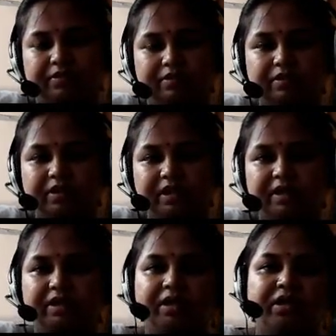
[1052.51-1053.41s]
Okay,
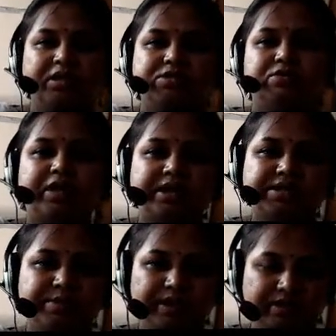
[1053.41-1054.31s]
so that's
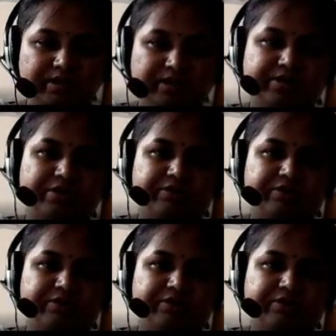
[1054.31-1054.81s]
why your